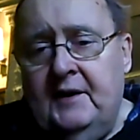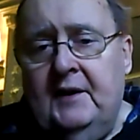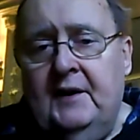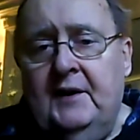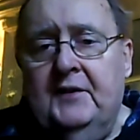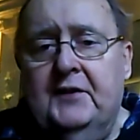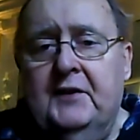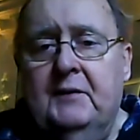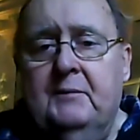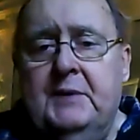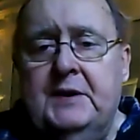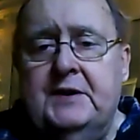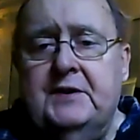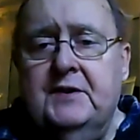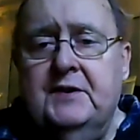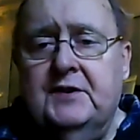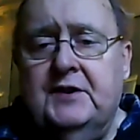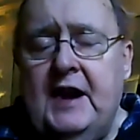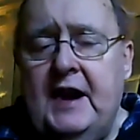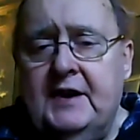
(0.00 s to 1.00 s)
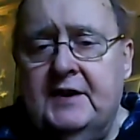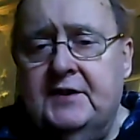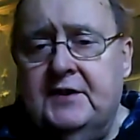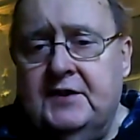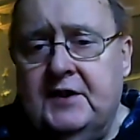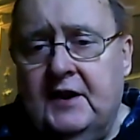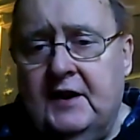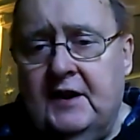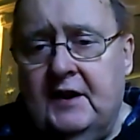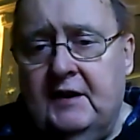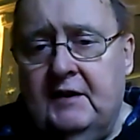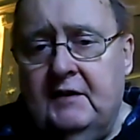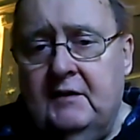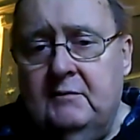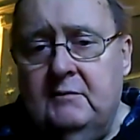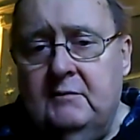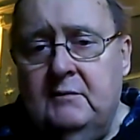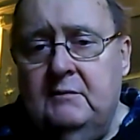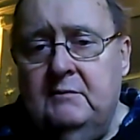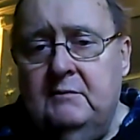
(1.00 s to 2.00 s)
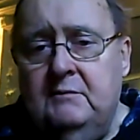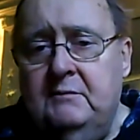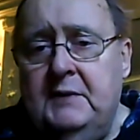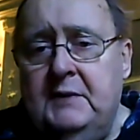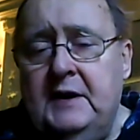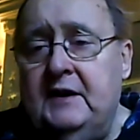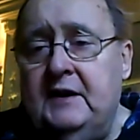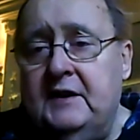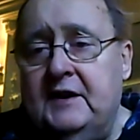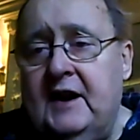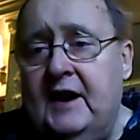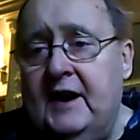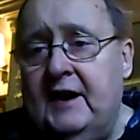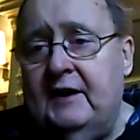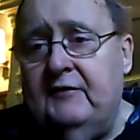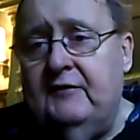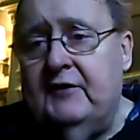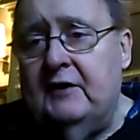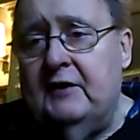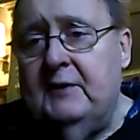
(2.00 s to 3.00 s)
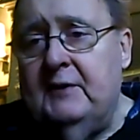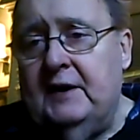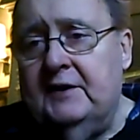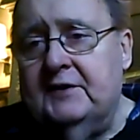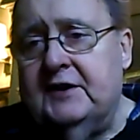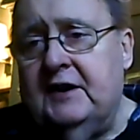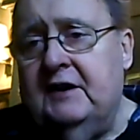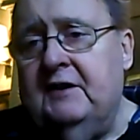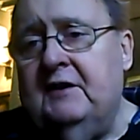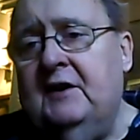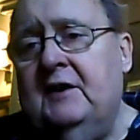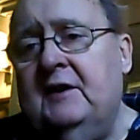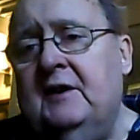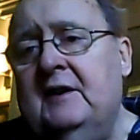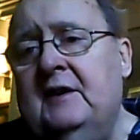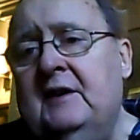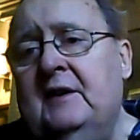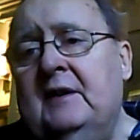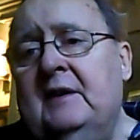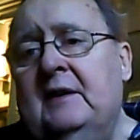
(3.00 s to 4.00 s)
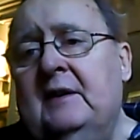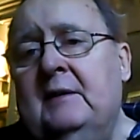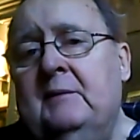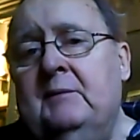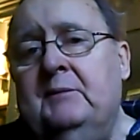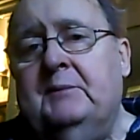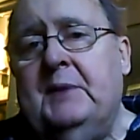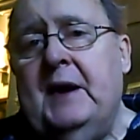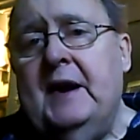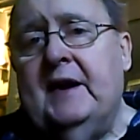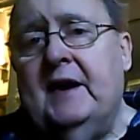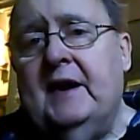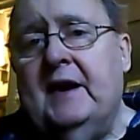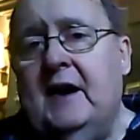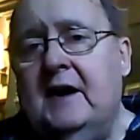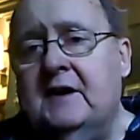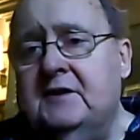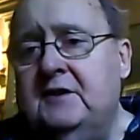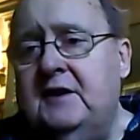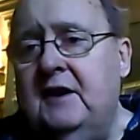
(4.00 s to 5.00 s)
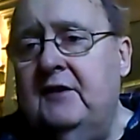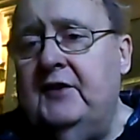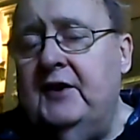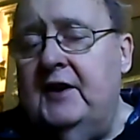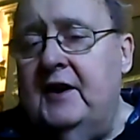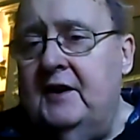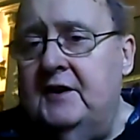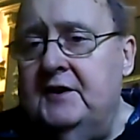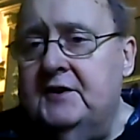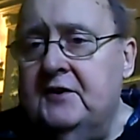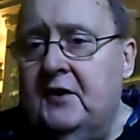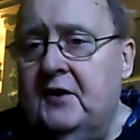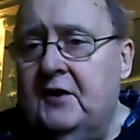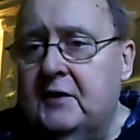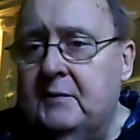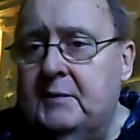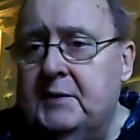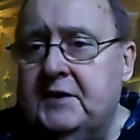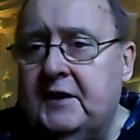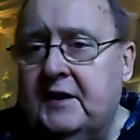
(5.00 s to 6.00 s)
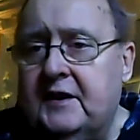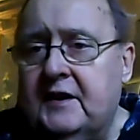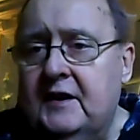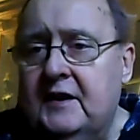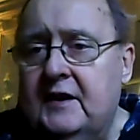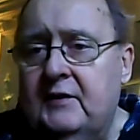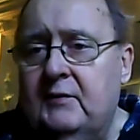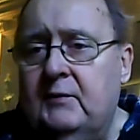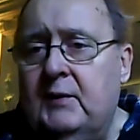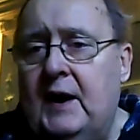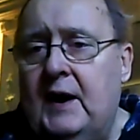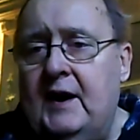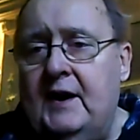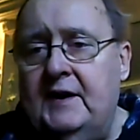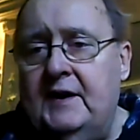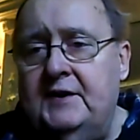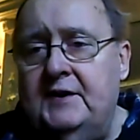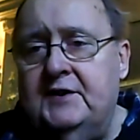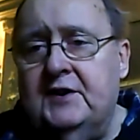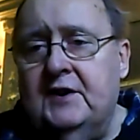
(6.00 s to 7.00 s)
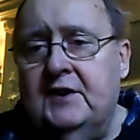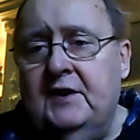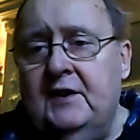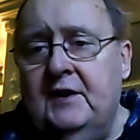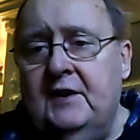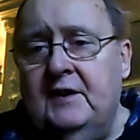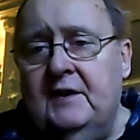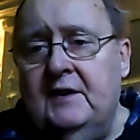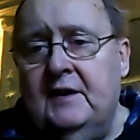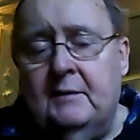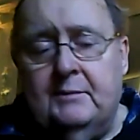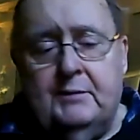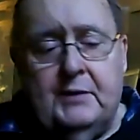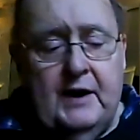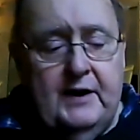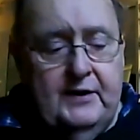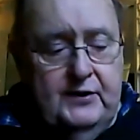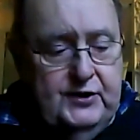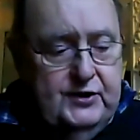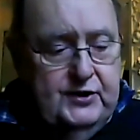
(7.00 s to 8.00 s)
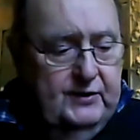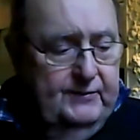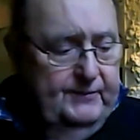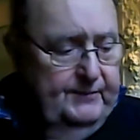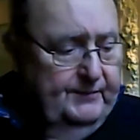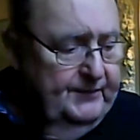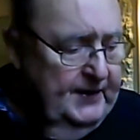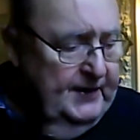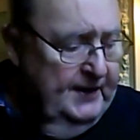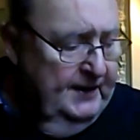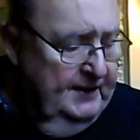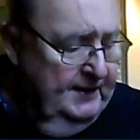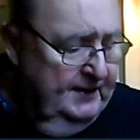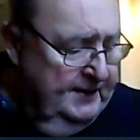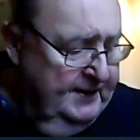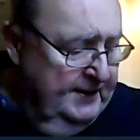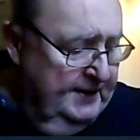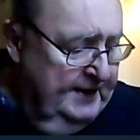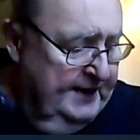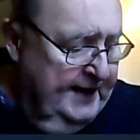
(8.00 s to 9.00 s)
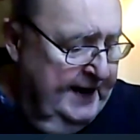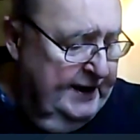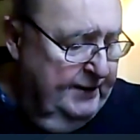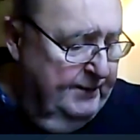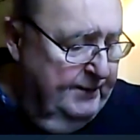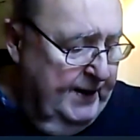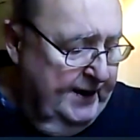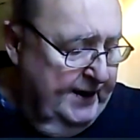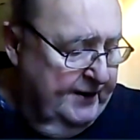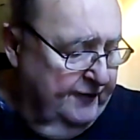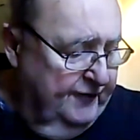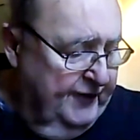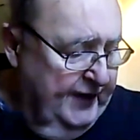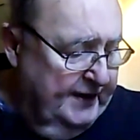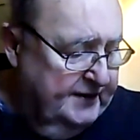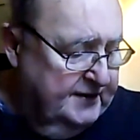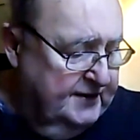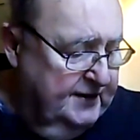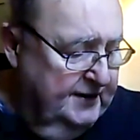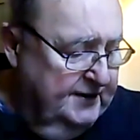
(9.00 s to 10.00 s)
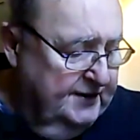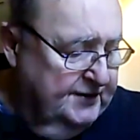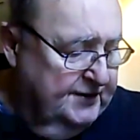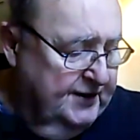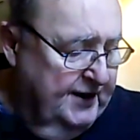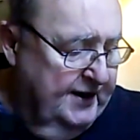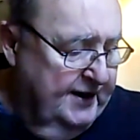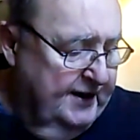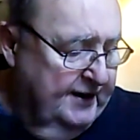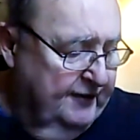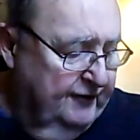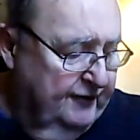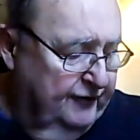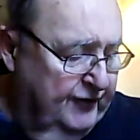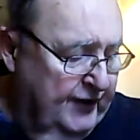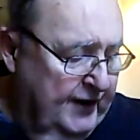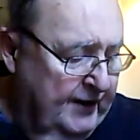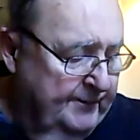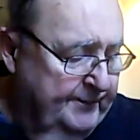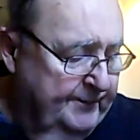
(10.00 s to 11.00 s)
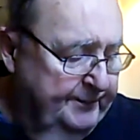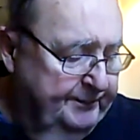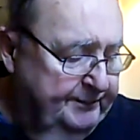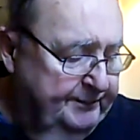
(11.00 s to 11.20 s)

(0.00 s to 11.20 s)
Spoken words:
the business has been going very well. So paying out a dividend is not a particularly wise approach. Anyway, the fact is they have